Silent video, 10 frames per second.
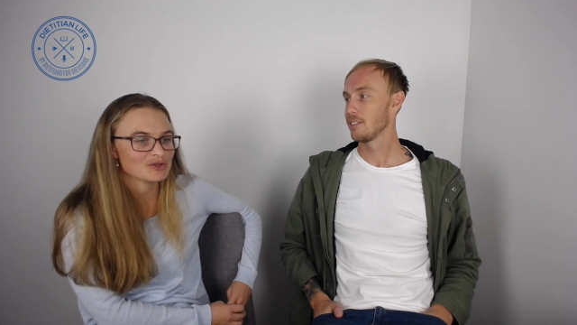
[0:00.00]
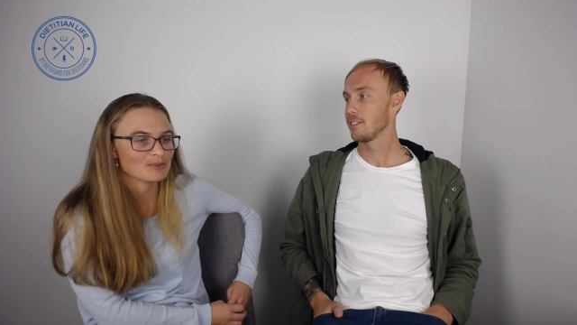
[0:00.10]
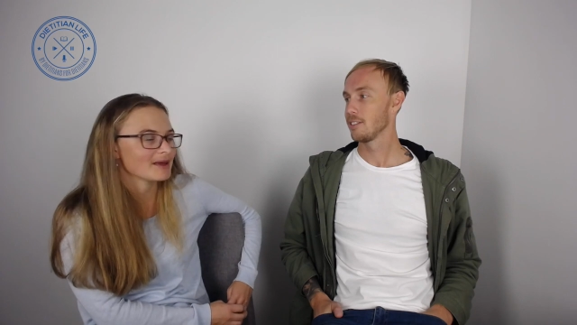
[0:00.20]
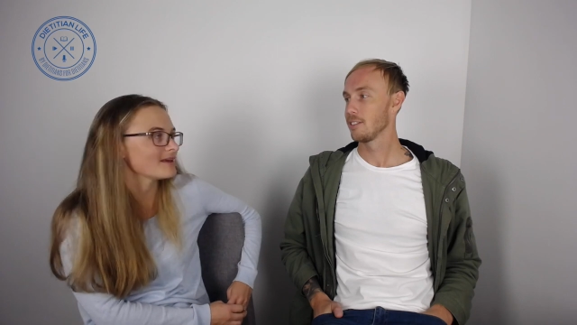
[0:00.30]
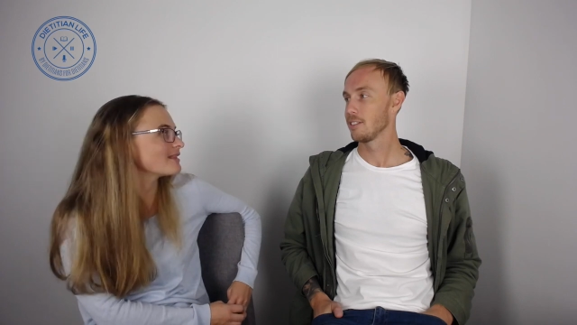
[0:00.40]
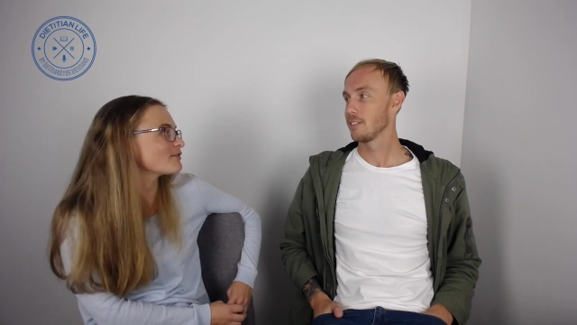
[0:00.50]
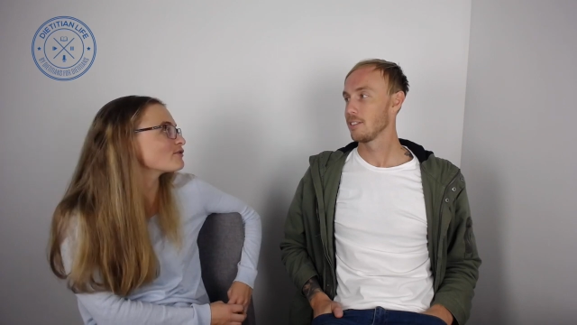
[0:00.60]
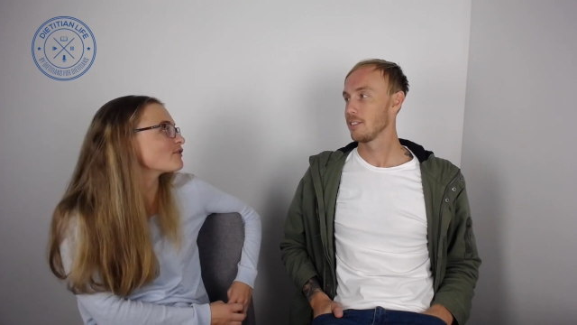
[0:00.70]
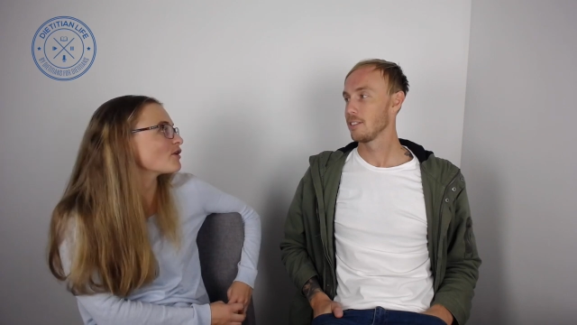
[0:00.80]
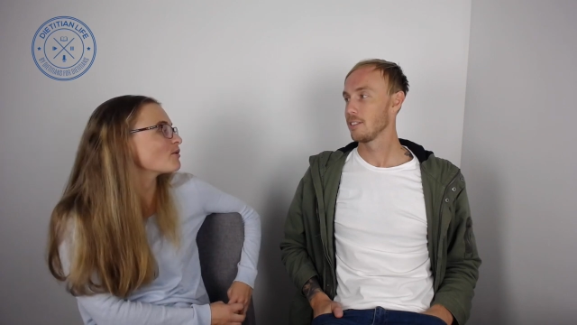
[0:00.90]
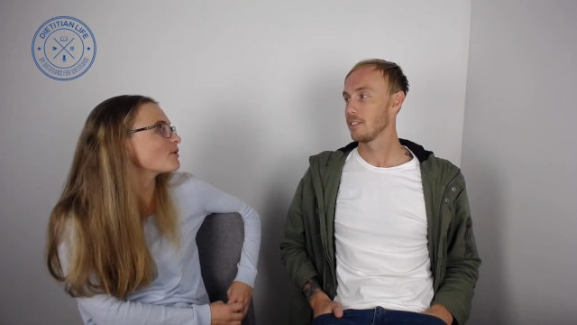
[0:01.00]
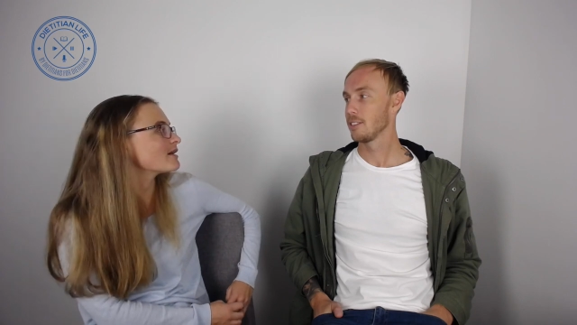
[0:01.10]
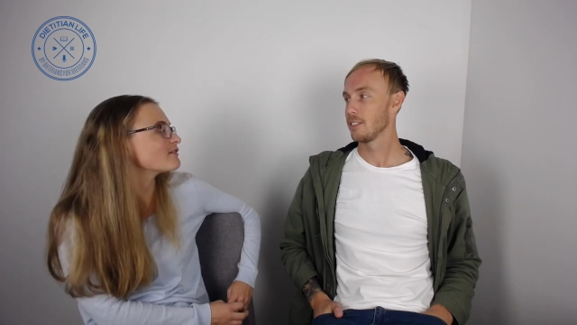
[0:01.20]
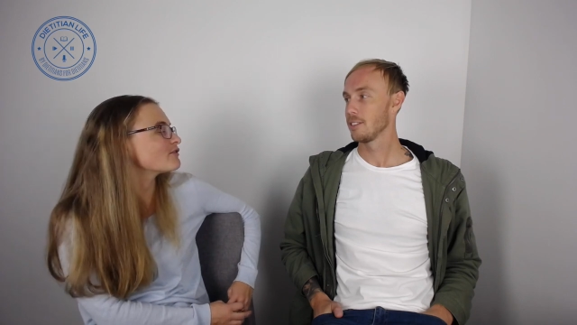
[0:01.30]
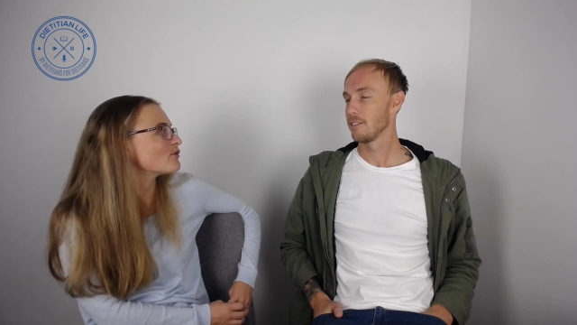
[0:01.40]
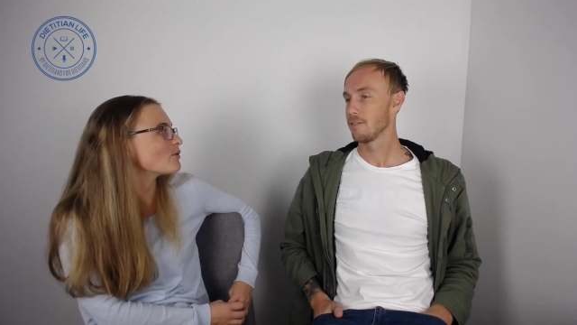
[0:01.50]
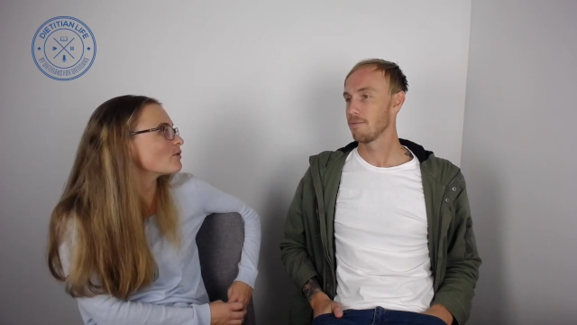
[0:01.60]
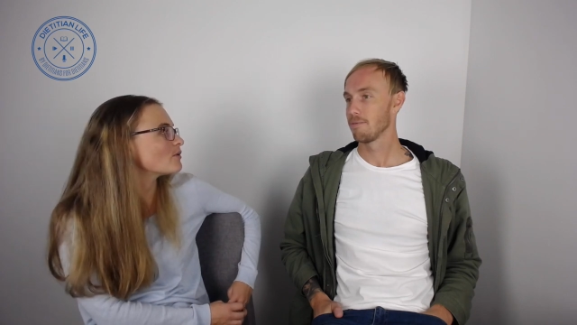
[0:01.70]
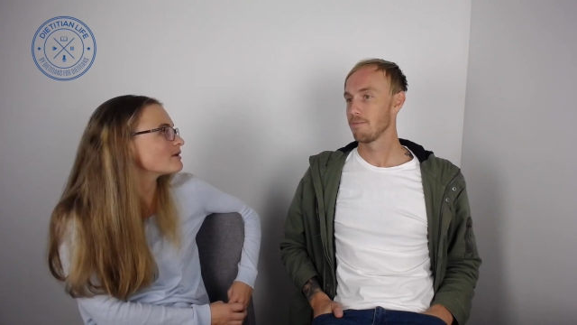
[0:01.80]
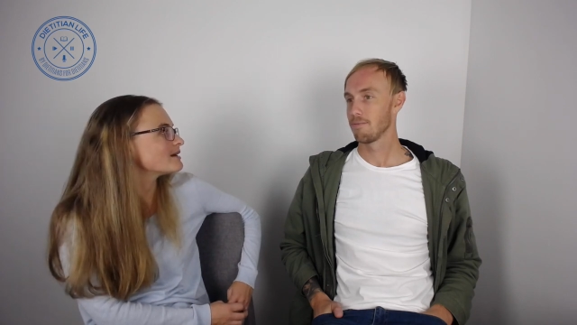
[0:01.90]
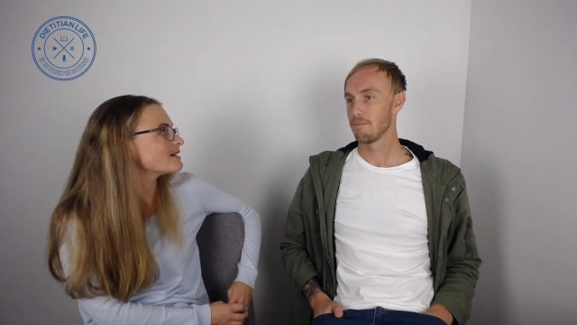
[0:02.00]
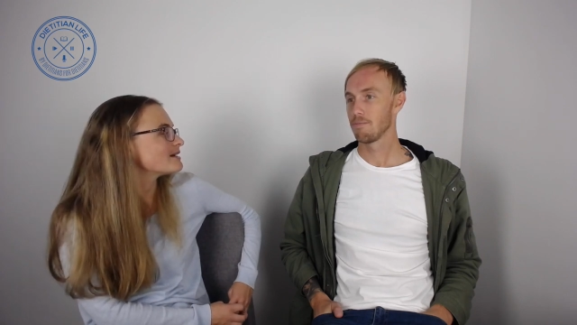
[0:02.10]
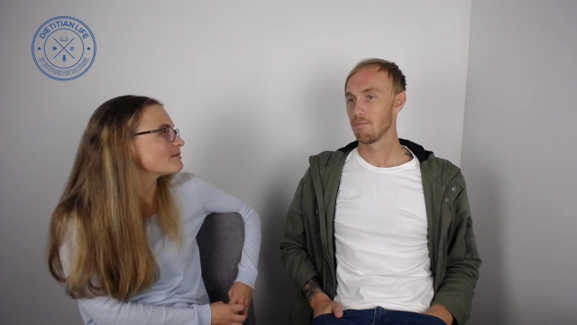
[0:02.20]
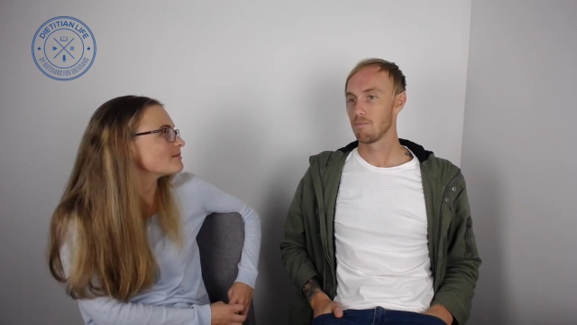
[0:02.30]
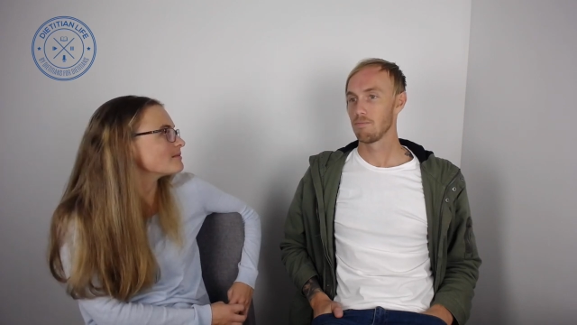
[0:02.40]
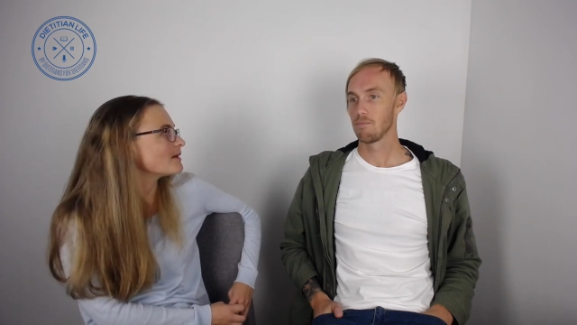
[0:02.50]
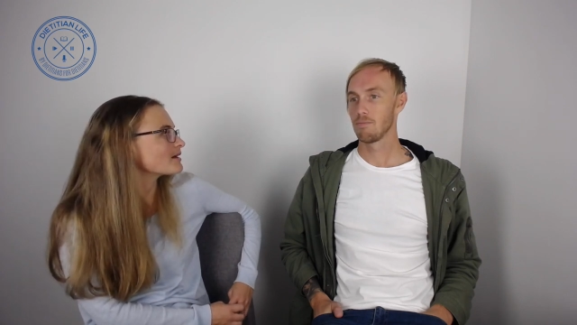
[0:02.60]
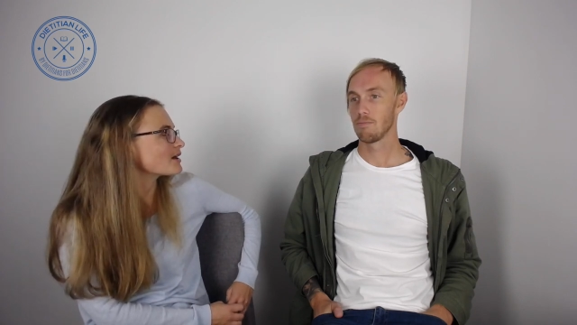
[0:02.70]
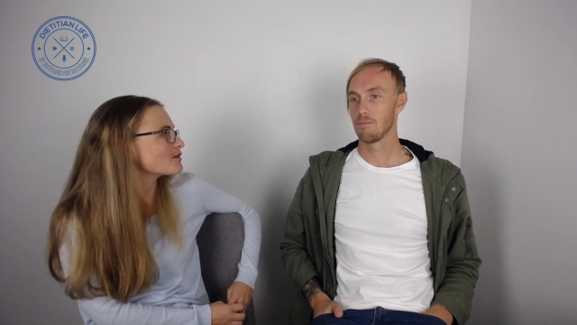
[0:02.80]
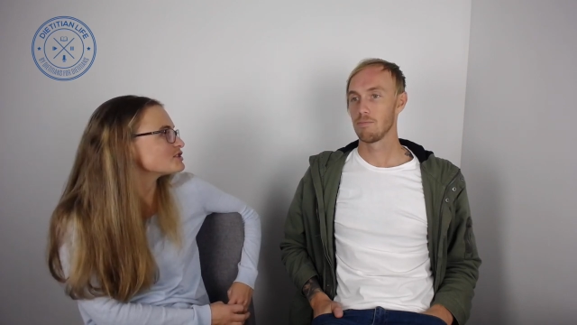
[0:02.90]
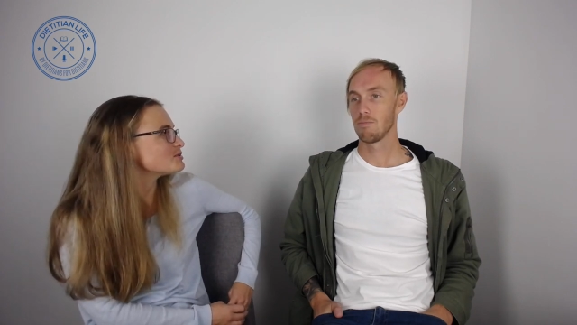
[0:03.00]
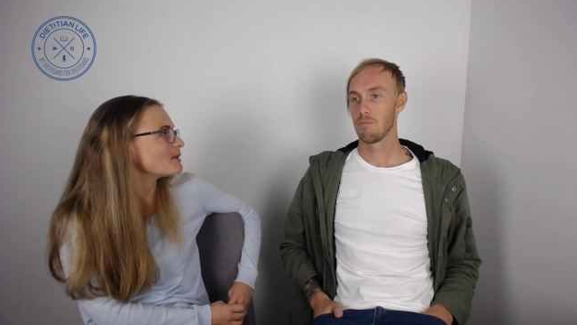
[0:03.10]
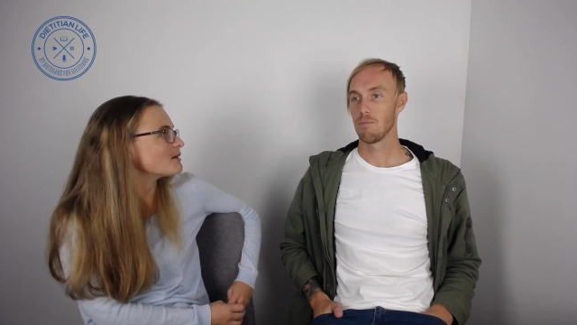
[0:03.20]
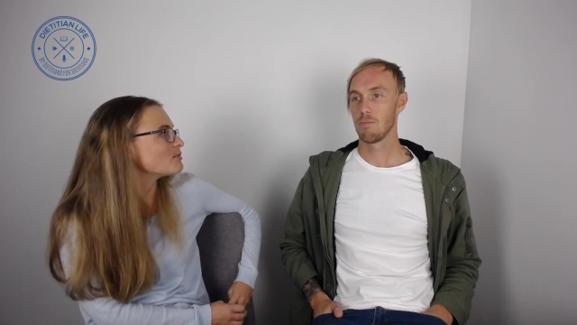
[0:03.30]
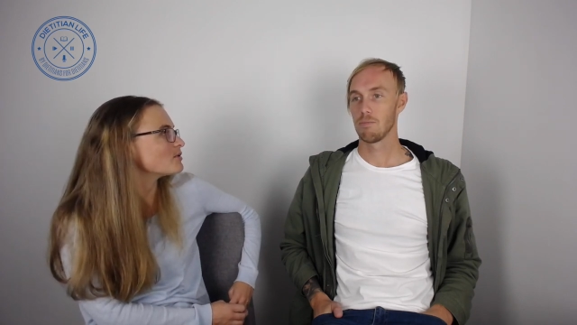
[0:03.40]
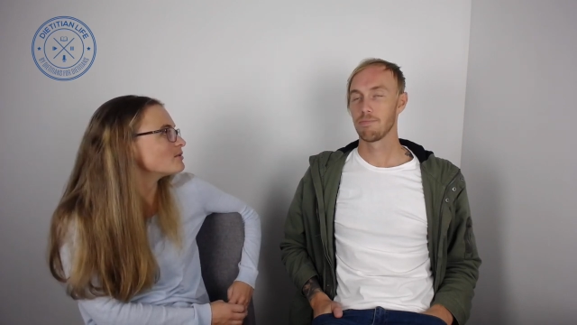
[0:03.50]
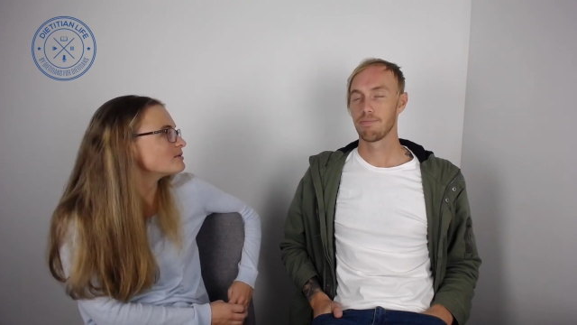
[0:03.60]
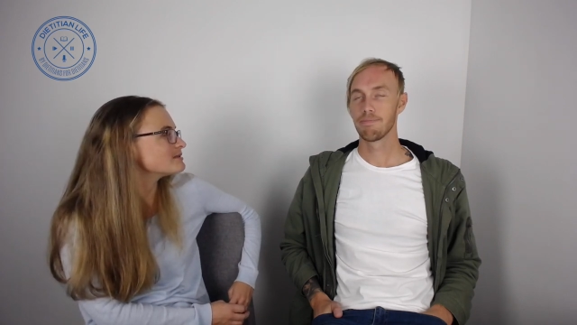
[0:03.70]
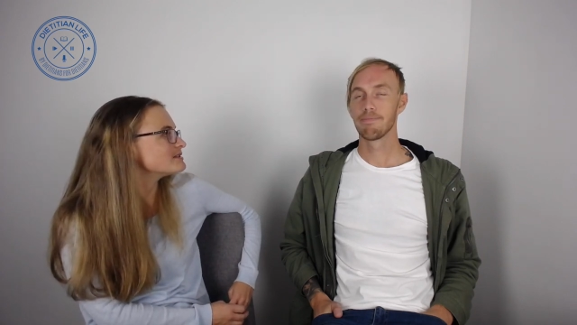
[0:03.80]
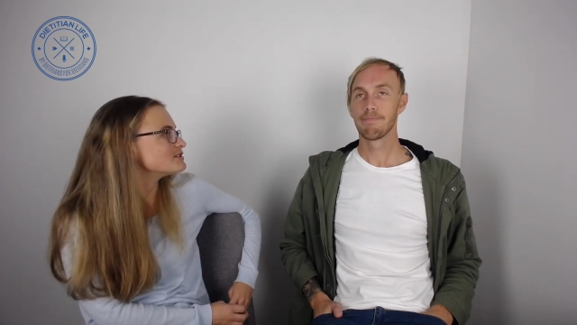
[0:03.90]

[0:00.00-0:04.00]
Speaker 1: should be the referral point for malnourished people.